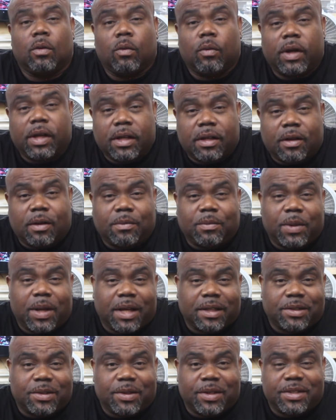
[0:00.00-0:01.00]
welcome
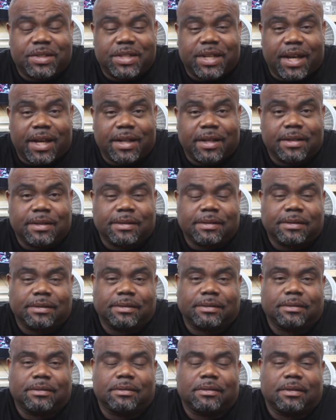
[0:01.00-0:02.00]
back to the channel
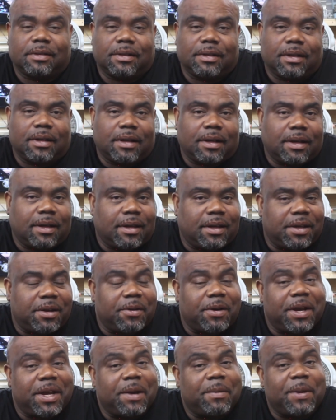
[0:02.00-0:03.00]

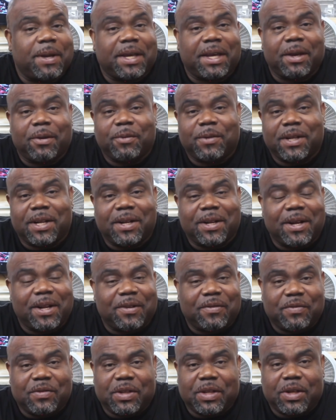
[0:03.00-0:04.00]
here i am again with
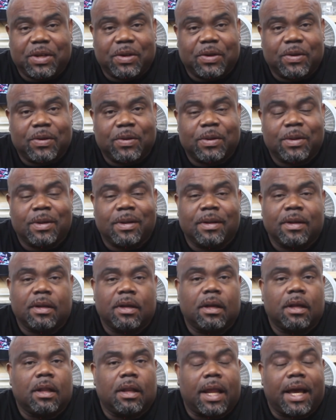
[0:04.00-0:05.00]
another video
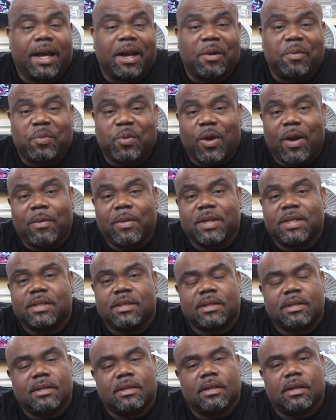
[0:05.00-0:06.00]
like i
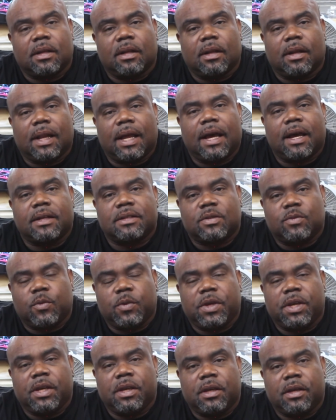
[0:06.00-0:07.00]
promised last
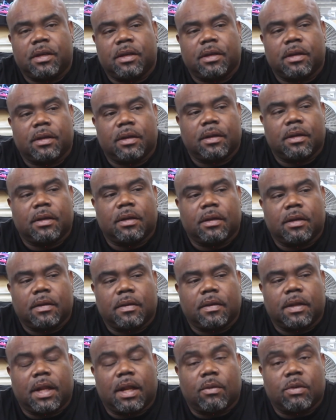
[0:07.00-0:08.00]
week
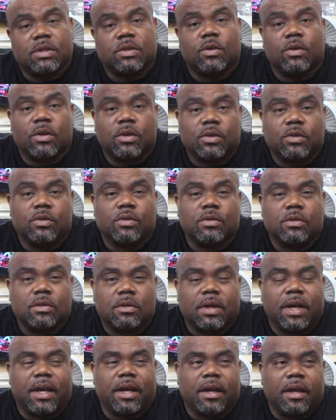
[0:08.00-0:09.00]
that i was gonna
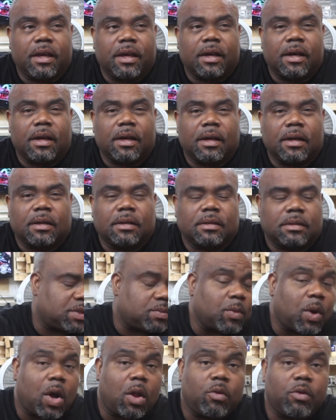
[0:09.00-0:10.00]
do a uh,
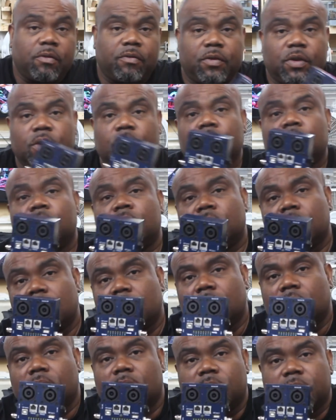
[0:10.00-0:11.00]
small review
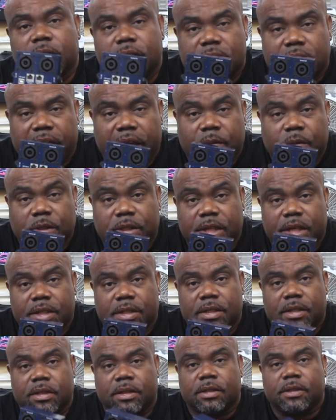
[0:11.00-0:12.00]
on this cable
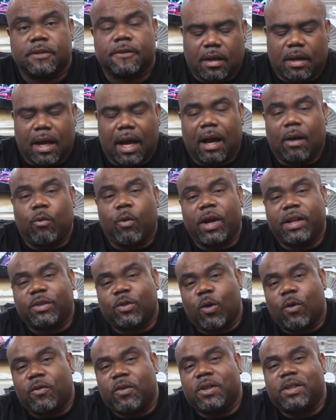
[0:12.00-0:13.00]
tester i went
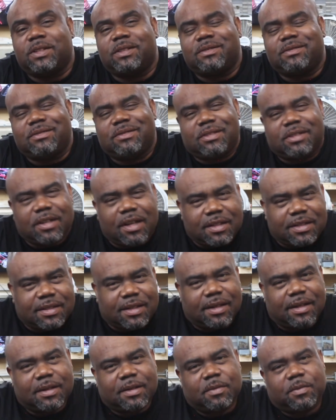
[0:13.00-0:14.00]
over it just
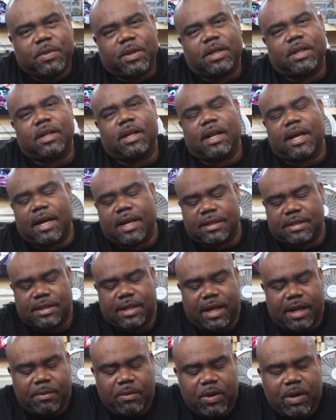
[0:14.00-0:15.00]
a little bit the last
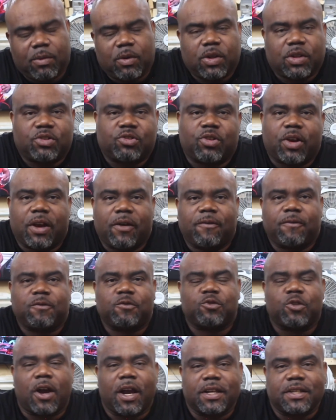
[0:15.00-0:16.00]
time but i'm gonna try
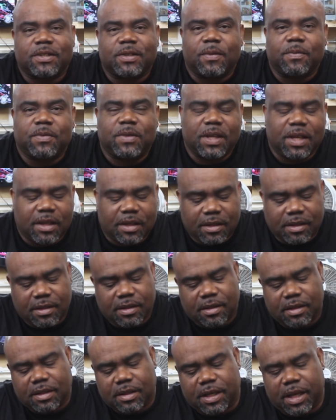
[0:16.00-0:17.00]
try something
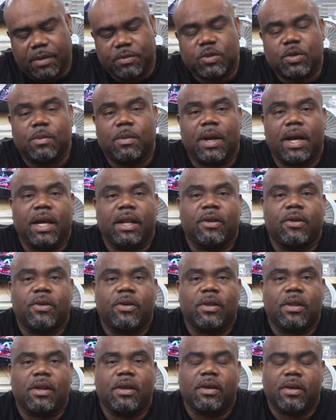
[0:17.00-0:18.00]
came to mind
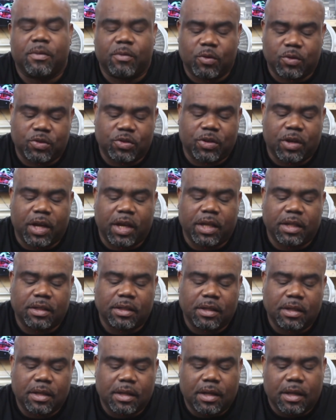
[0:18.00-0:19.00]
earlier i'm gonna try
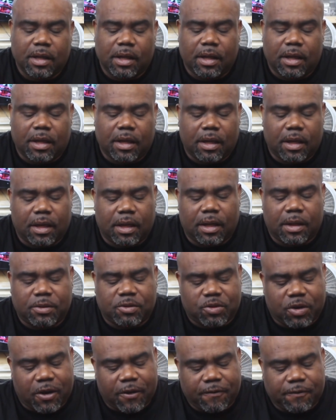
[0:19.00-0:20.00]
it and i'll
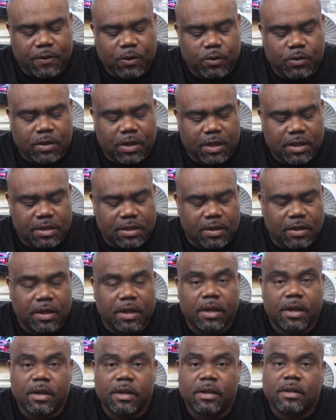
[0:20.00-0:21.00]
try a few things on
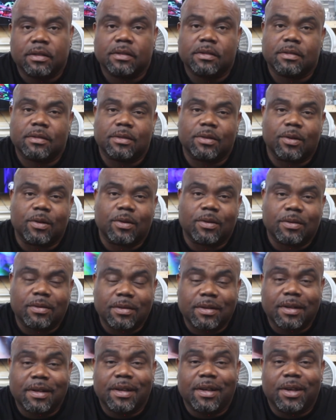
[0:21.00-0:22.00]
there so
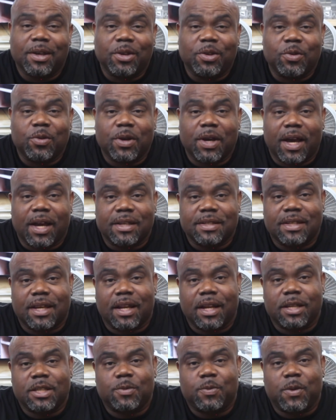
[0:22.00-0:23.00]
you guys
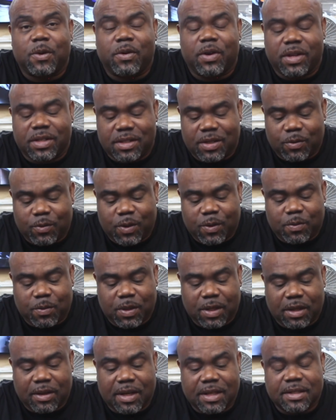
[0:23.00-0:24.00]
can experience it with
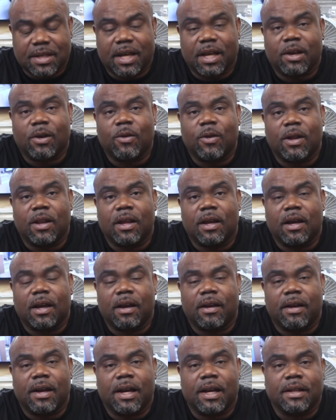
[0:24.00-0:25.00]
me as i go along
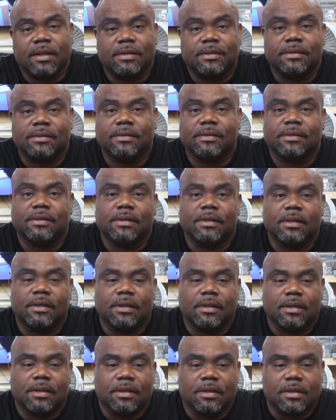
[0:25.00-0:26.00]
all right
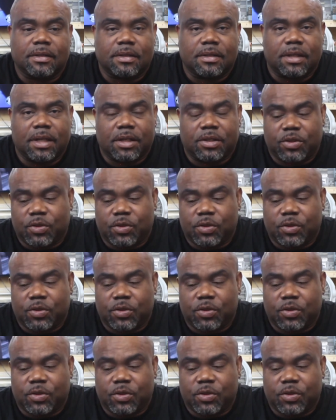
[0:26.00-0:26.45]
stay